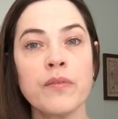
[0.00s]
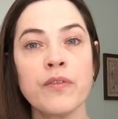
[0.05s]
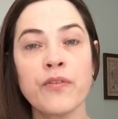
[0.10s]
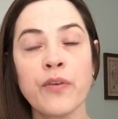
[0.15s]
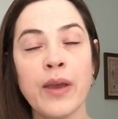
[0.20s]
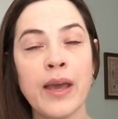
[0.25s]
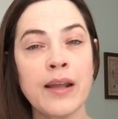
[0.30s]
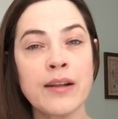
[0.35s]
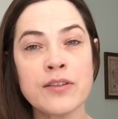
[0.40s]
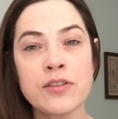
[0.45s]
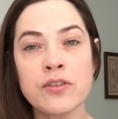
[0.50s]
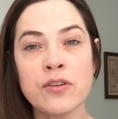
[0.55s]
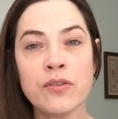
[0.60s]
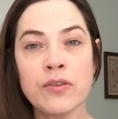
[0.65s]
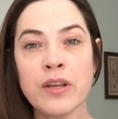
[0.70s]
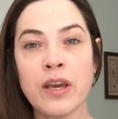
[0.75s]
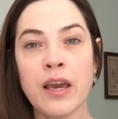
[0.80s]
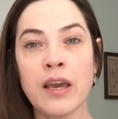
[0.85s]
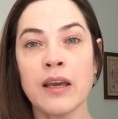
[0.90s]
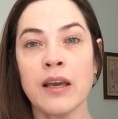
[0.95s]
if we had a snow
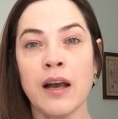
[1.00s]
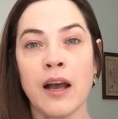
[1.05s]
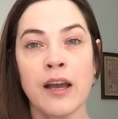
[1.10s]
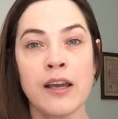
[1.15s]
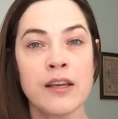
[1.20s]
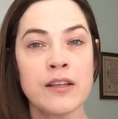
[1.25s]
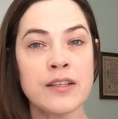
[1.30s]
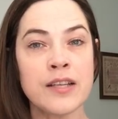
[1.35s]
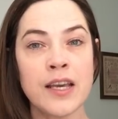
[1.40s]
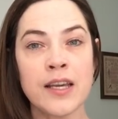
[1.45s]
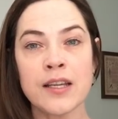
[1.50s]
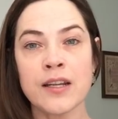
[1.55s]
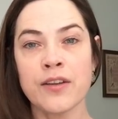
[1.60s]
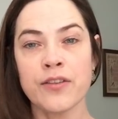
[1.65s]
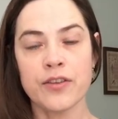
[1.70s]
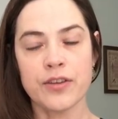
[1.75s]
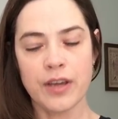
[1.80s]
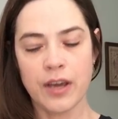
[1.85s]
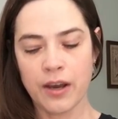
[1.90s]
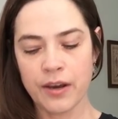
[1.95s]
day. I could take
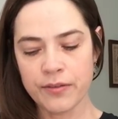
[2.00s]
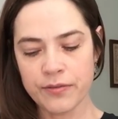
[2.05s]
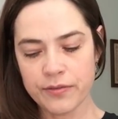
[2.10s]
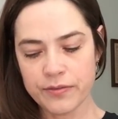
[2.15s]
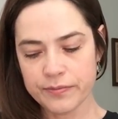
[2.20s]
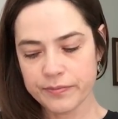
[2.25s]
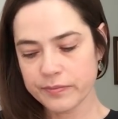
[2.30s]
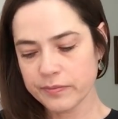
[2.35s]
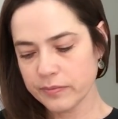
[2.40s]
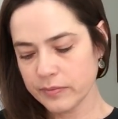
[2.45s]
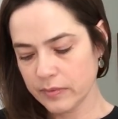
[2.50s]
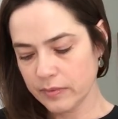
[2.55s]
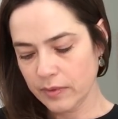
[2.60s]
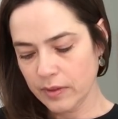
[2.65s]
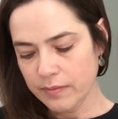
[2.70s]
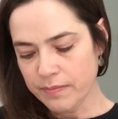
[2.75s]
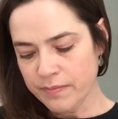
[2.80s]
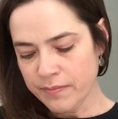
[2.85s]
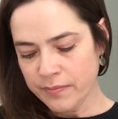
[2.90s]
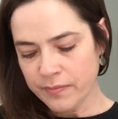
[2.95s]
another day off.
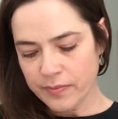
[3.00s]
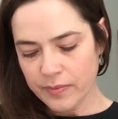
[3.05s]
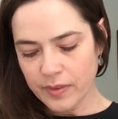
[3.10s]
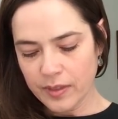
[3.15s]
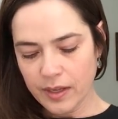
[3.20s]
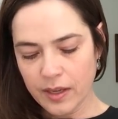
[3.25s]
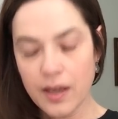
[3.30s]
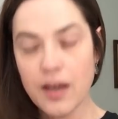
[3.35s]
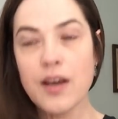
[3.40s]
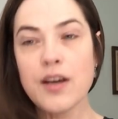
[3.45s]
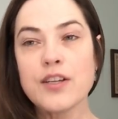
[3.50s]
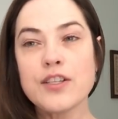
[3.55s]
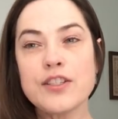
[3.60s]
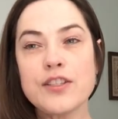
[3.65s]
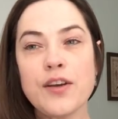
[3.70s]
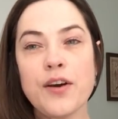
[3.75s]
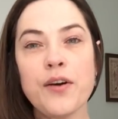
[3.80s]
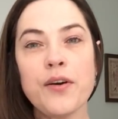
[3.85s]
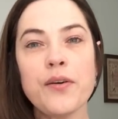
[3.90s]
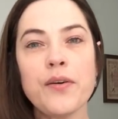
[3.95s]

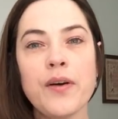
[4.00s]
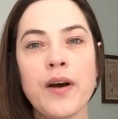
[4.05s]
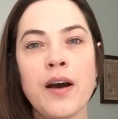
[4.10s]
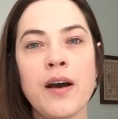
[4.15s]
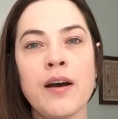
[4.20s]
So